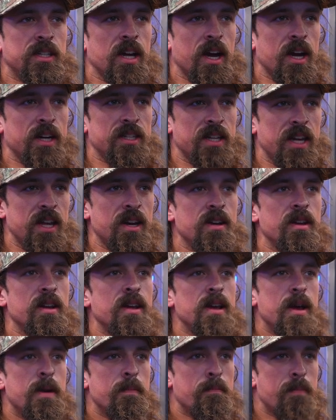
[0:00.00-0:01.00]
tucked in,
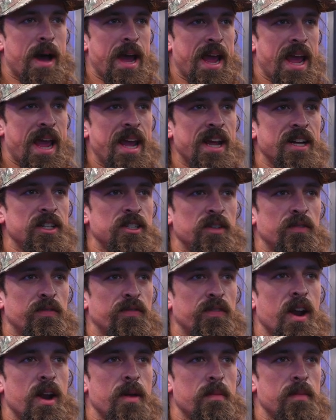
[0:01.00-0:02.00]
my hands in
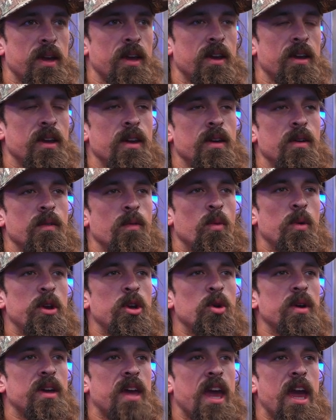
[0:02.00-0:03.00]
front of me. When we
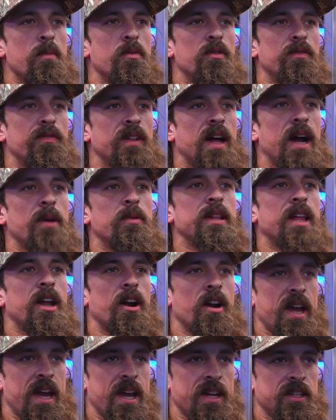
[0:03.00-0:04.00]
do a cable fly, we let
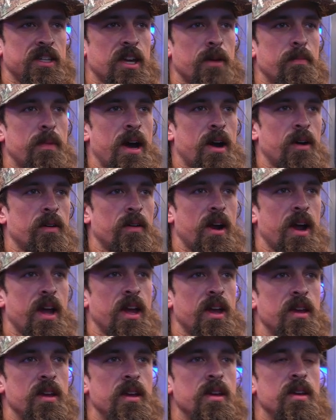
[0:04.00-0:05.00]
our hands come out,
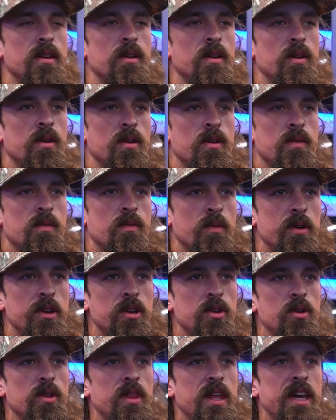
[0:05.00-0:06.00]
right? When we
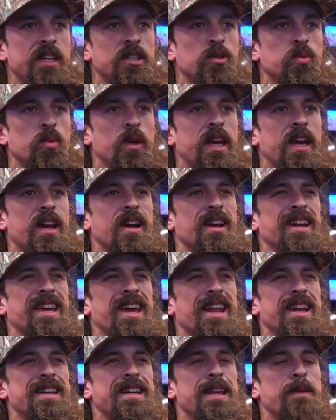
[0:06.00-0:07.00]
do this, we're gonna
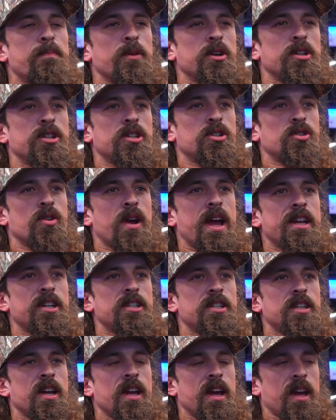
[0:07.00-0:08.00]
get a deeper
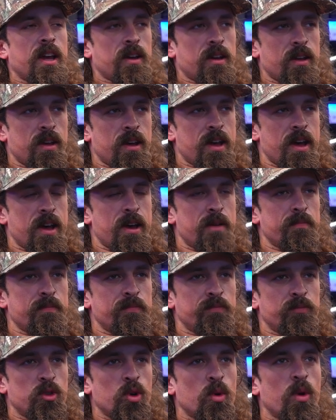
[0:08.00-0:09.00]
stretch
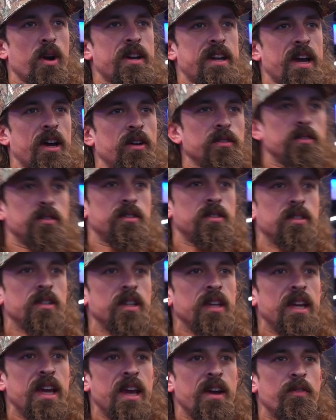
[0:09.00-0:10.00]
through our delts.
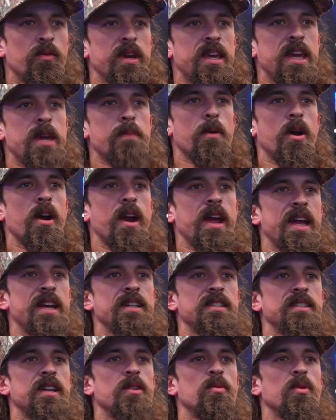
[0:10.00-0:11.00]
If we keep our
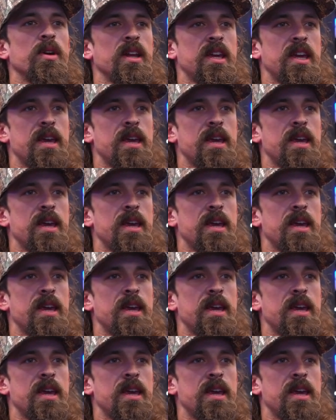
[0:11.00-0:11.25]
hands in, we're gonna